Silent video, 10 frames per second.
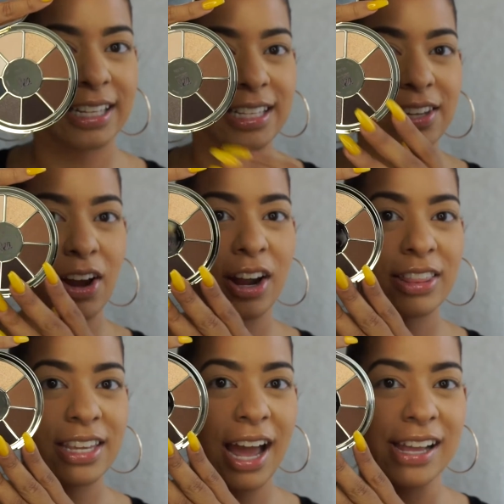these are
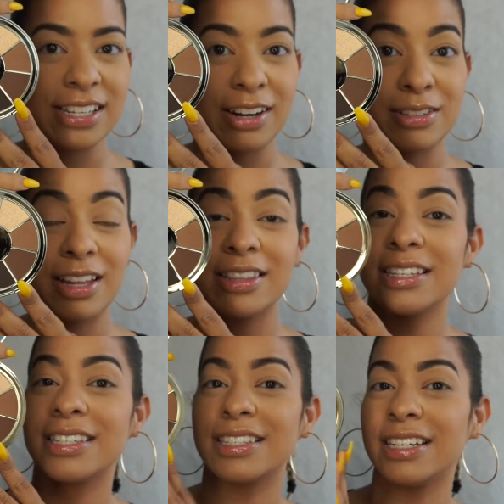the eyeshadows. Now
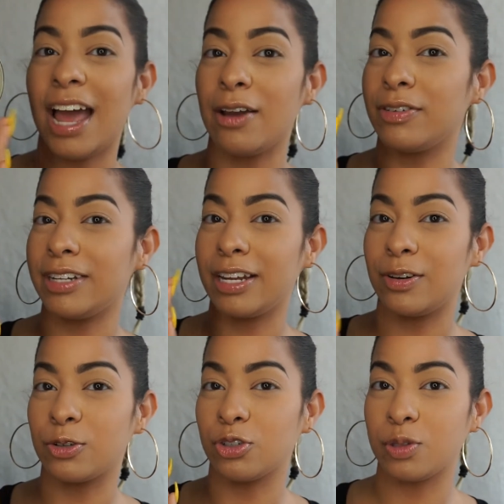this is an everyday
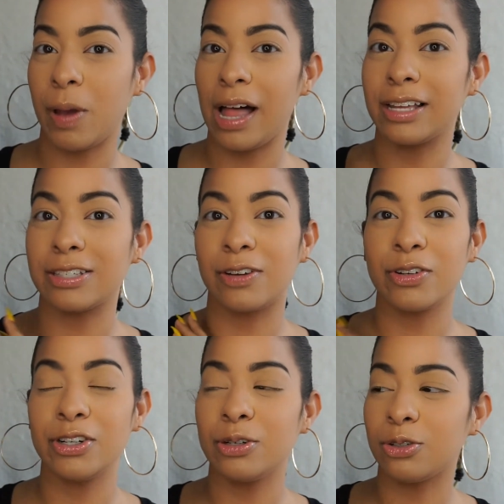neutrals palette, so if
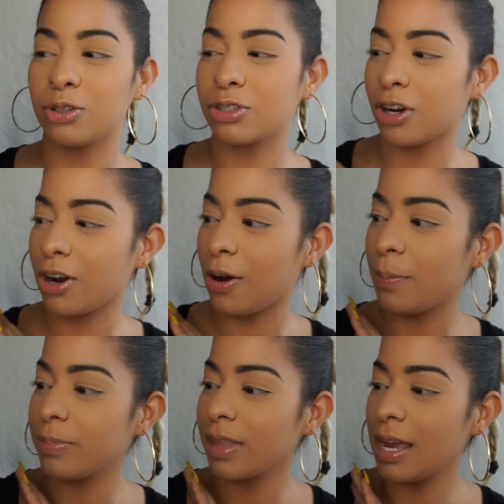you're a neutrals girl,
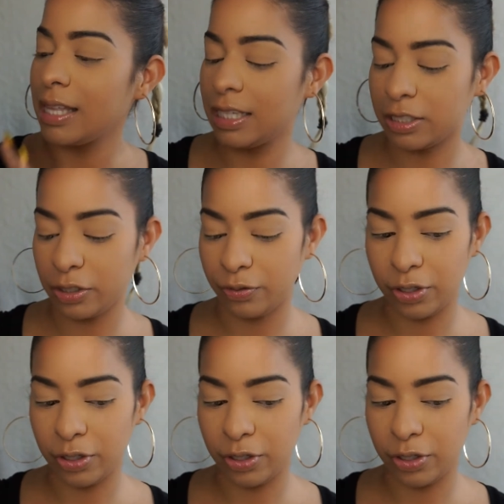this is for